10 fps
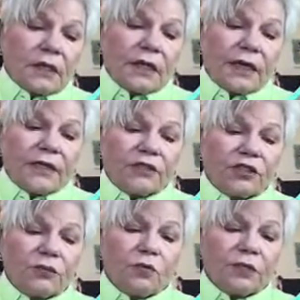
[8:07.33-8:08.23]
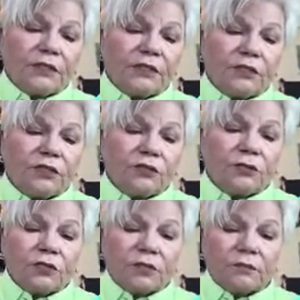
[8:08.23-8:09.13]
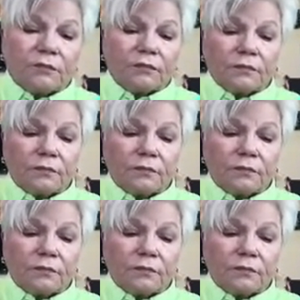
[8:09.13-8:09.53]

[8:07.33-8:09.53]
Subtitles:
and she wanted to do some,